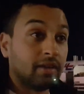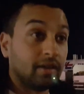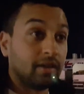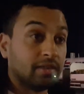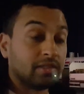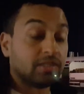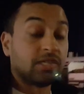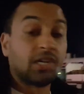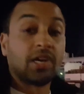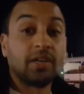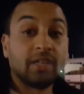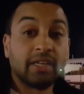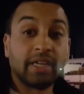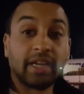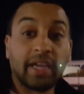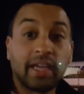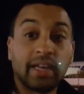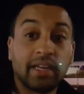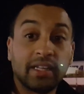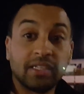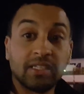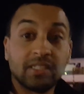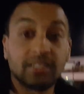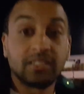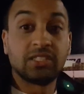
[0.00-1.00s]
charging at
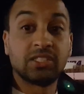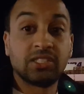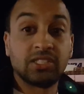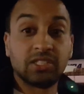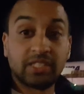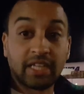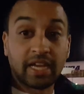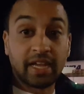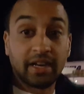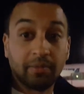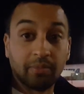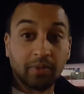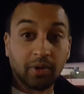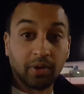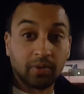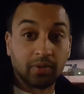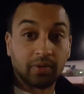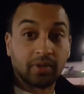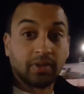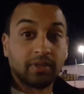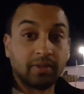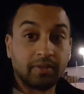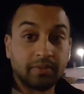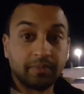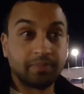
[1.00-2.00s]
a CHAdeMO
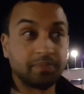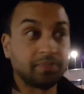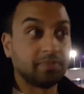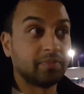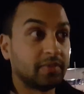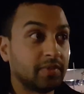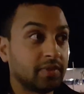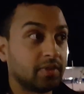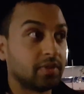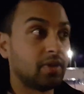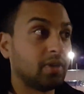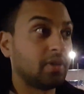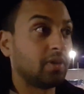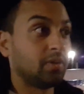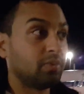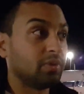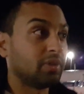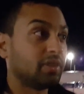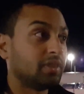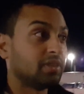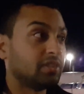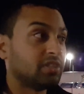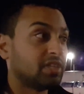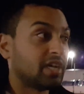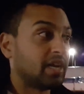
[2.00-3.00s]
with
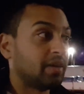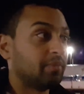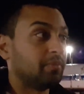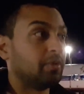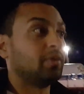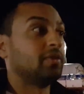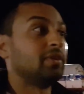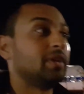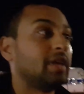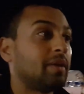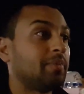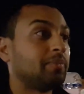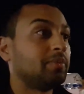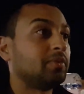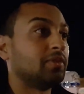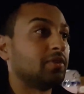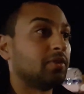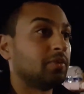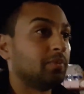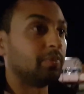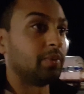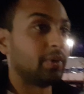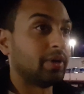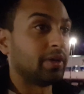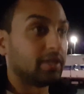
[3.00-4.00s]
the CHAdeMO adapter,
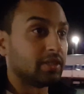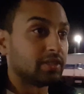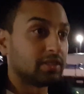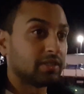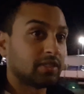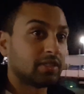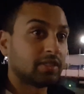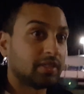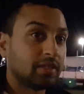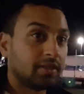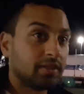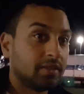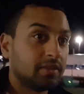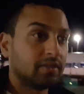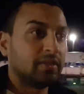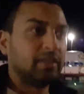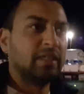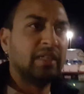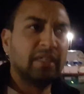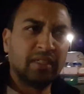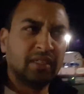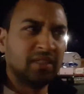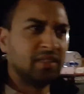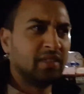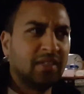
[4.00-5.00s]
but
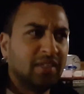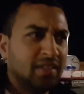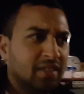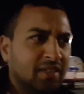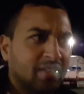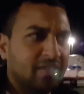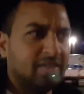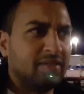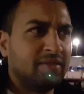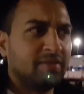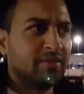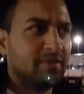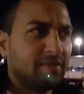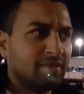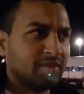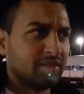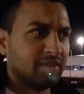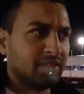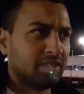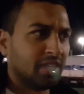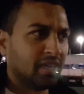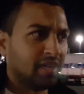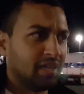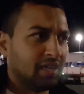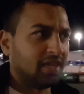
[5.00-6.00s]

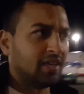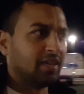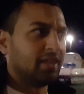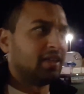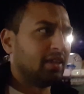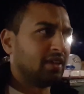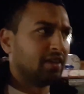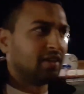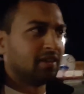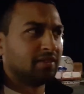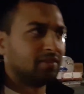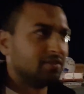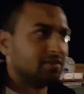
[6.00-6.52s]
suddenly